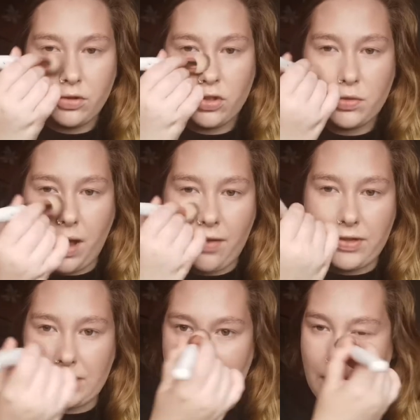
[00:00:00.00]
just
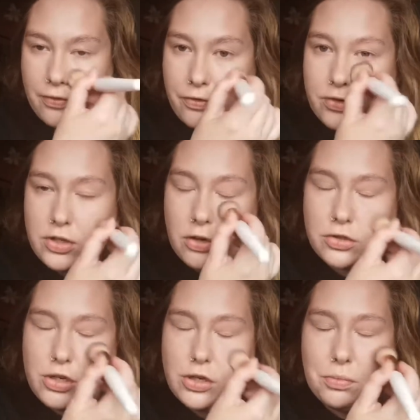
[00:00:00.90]
whatever's left,
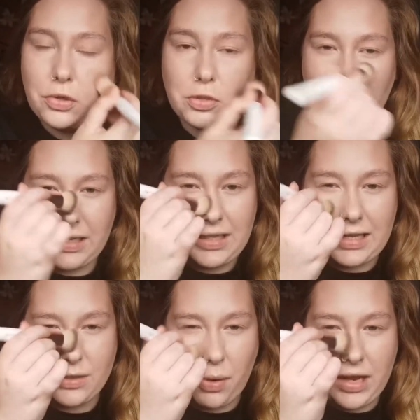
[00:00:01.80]
not too much because
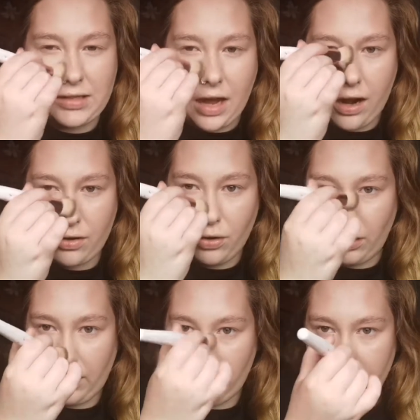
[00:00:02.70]
it is quite a dark
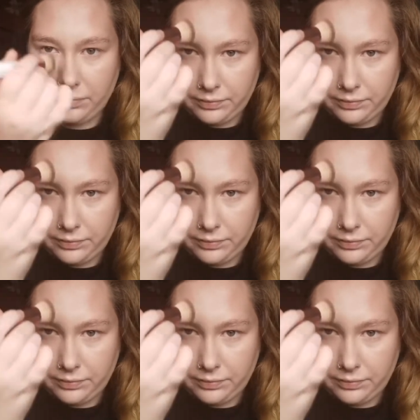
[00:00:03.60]
colour.